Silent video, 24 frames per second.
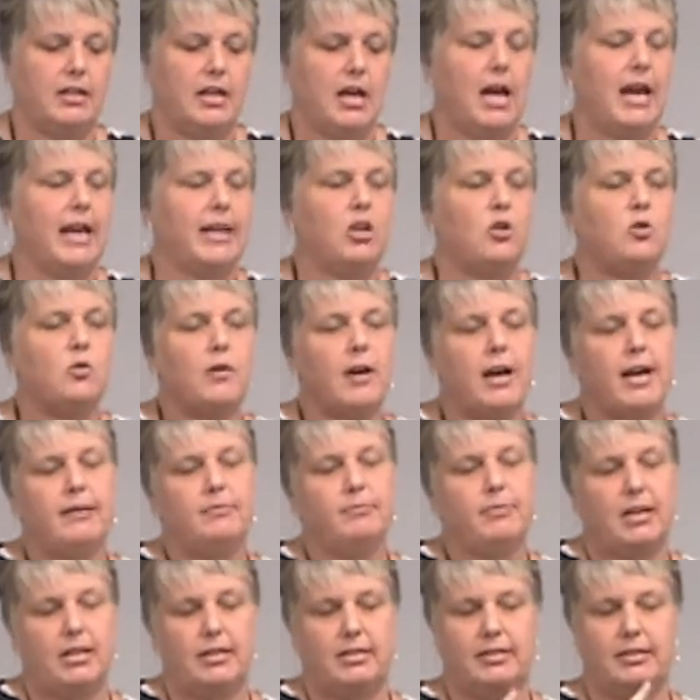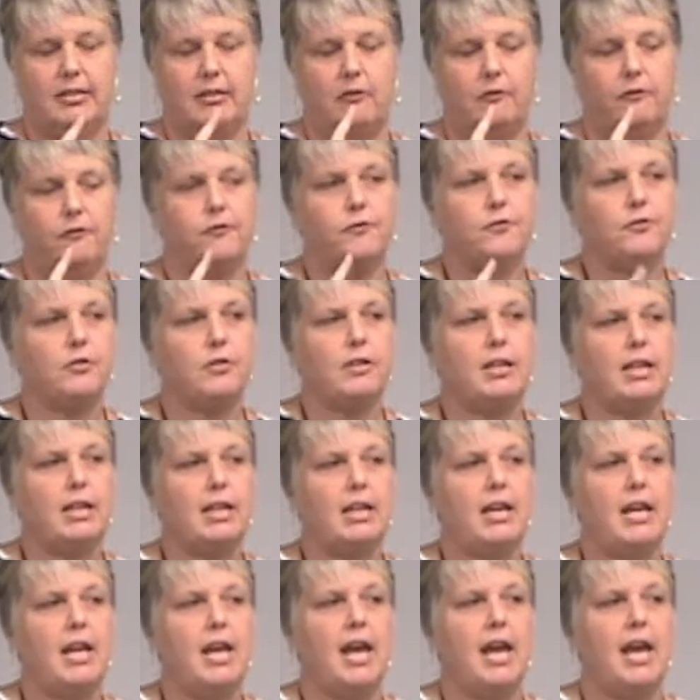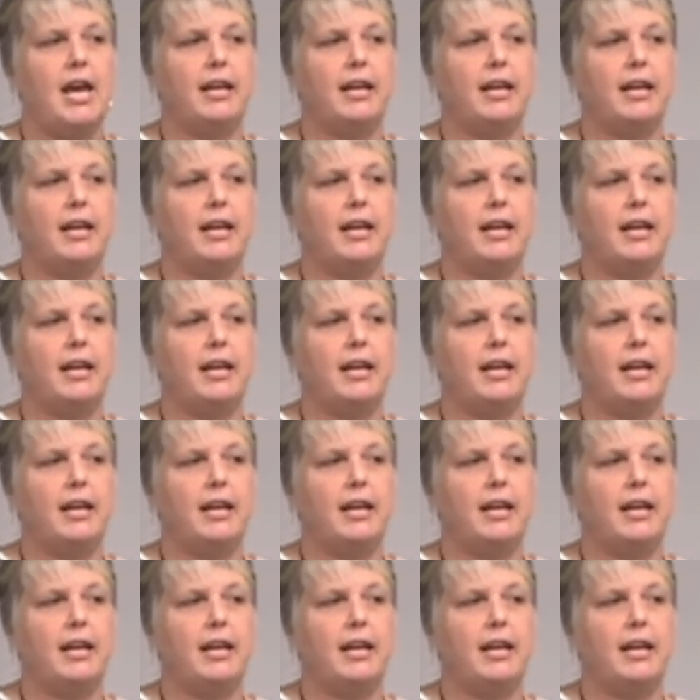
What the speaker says: I cried myself free,